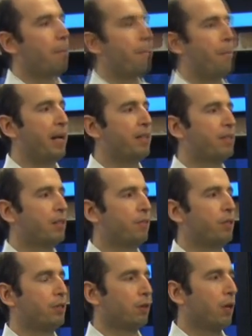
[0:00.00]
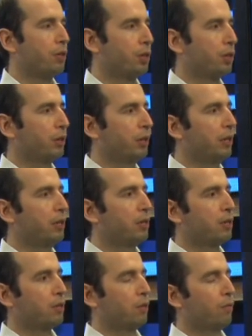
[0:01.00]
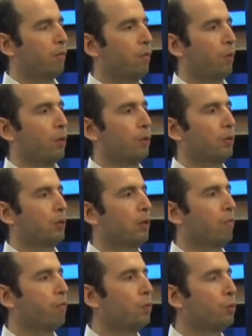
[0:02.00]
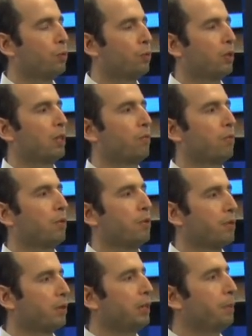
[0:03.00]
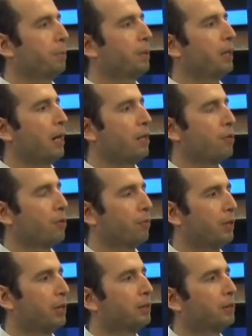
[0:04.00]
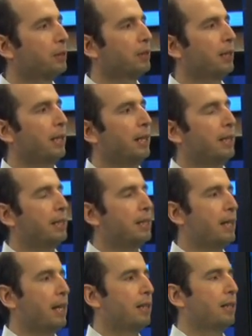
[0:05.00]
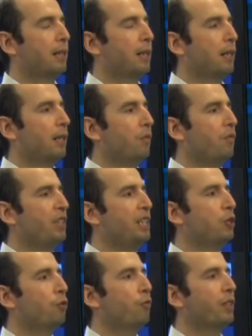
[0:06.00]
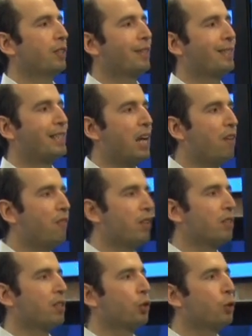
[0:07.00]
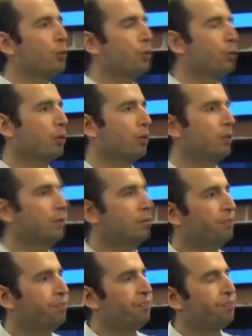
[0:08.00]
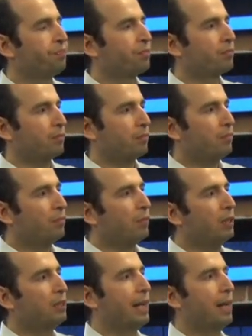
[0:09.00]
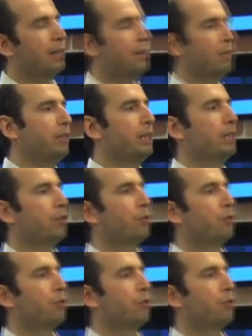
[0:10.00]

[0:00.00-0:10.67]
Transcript: basic physiological needs for food and for sleep kinds of things. Then uh, we need to feel safe and secure. Then we need to